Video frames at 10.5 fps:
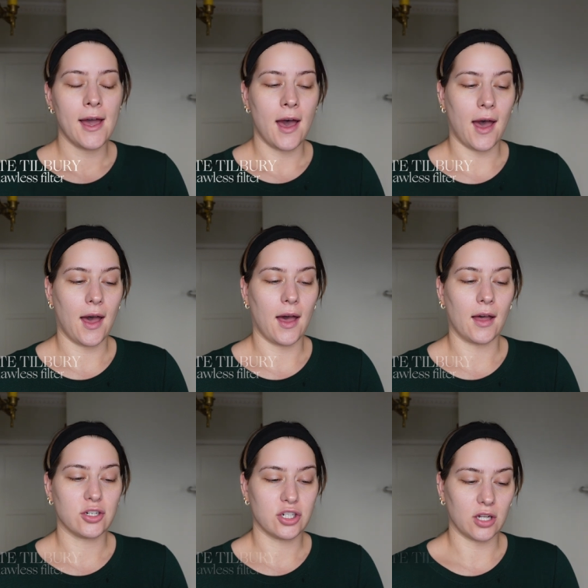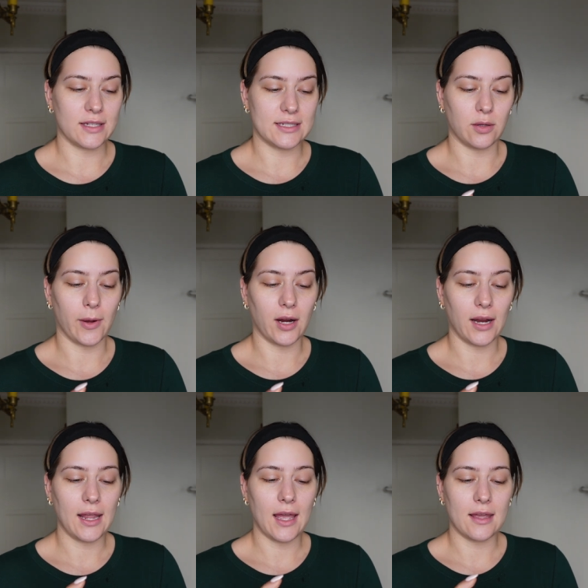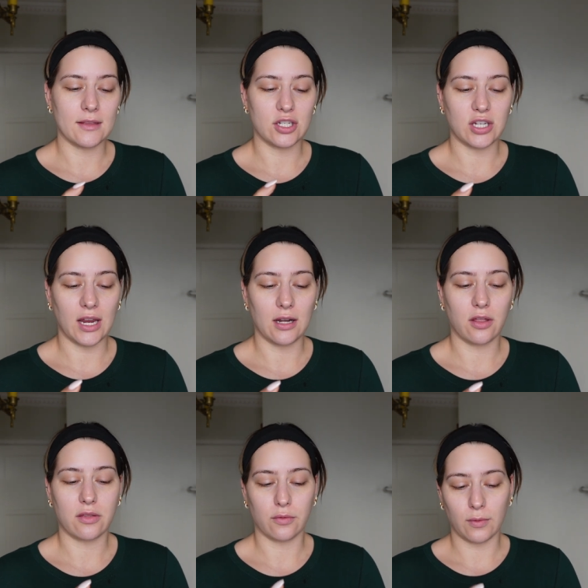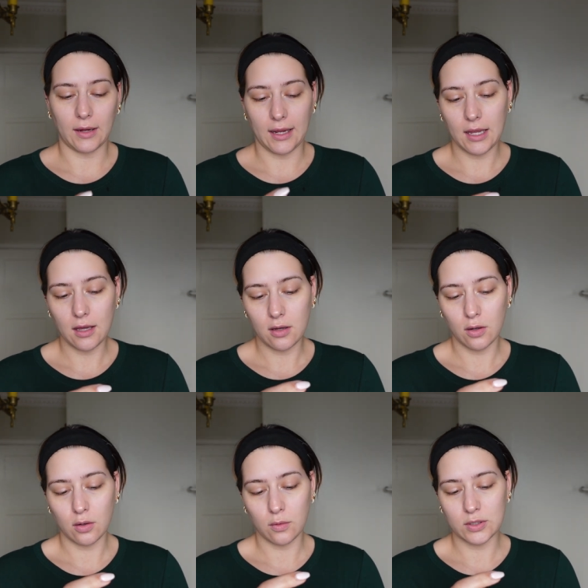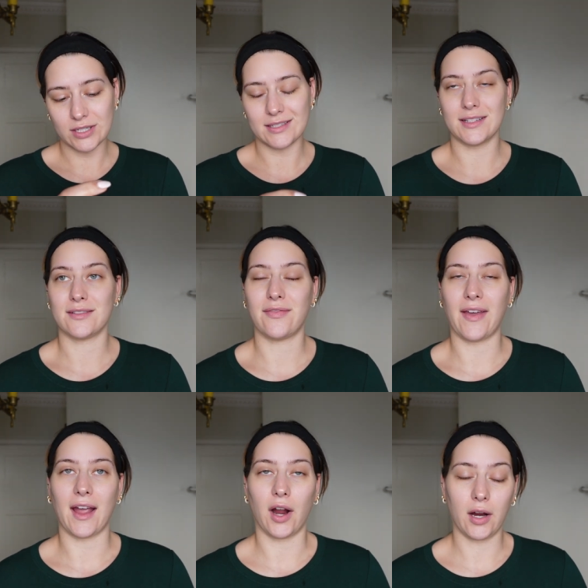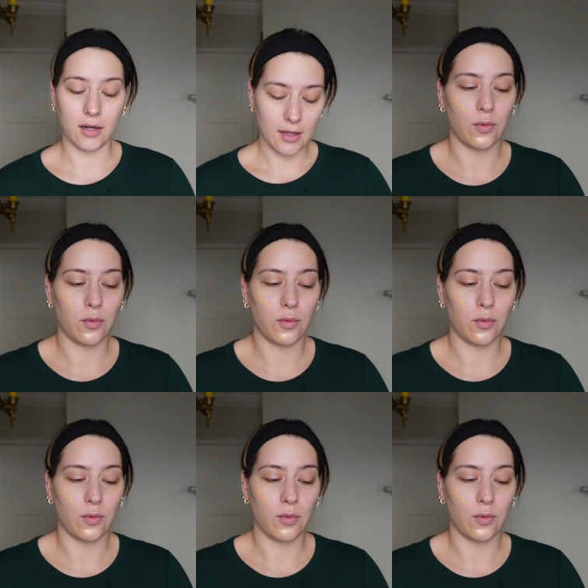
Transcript: uh, Charlotte Tilbury in the shade 3, which is fair.